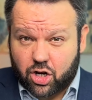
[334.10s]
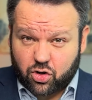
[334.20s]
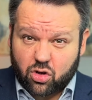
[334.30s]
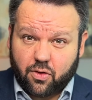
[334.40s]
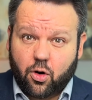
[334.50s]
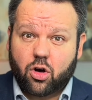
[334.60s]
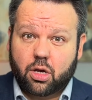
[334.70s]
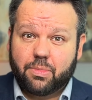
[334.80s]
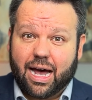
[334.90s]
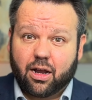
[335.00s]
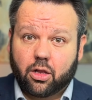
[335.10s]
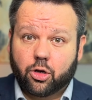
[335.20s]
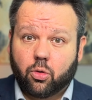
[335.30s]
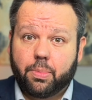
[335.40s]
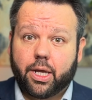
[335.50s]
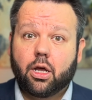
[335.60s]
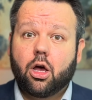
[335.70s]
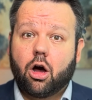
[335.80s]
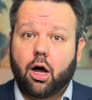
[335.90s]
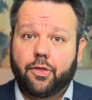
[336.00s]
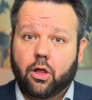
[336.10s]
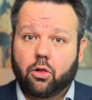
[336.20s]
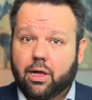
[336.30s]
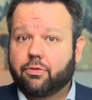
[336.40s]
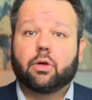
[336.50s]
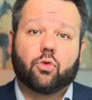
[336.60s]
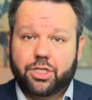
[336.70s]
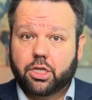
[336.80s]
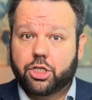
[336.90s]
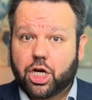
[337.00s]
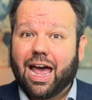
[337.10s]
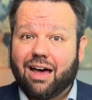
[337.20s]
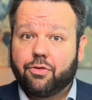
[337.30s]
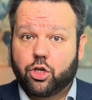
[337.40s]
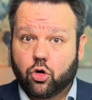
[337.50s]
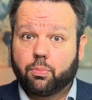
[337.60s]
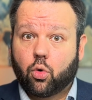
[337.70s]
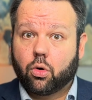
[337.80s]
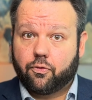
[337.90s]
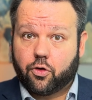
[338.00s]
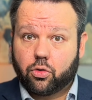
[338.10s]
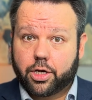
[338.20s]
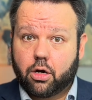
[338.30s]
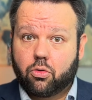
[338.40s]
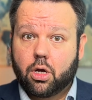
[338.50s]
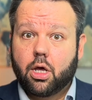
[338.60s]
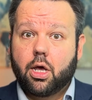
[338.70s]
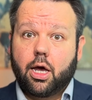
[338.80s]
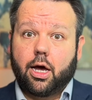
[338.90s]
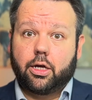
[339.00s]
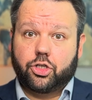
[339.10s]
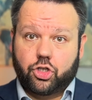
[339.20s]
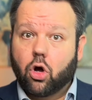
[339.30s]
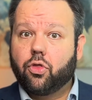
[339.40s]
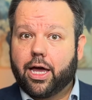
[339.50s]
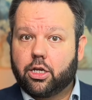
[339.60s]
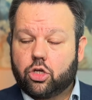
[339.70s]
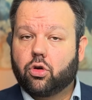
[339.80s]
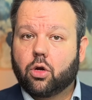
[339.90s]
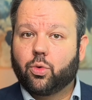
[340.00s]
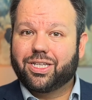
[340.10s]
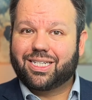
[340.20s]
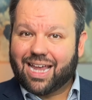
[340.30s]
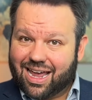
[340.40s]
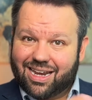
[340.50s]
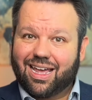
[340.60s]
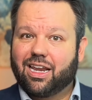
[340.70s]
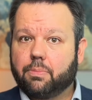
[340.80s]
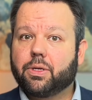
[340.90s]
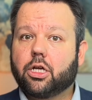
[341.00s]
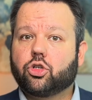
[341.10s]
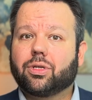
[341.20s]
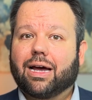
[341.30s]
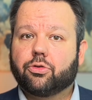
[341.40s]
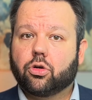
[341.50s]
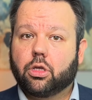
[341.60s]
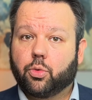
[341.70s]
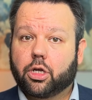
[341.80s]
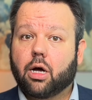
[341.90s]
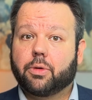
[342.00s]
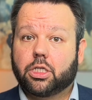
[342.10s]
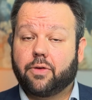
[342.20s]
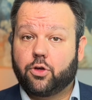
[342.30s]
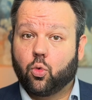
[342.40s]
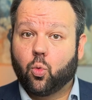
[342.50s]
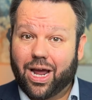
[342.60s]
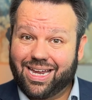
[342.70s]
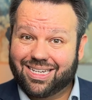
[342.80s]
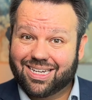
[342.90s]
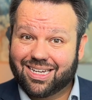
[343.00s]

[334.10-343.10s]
turn the volume down a little bit on the level of risk that you have in your portfolio uh, so that you can withstand any potential downturn that would come. Because if you wait,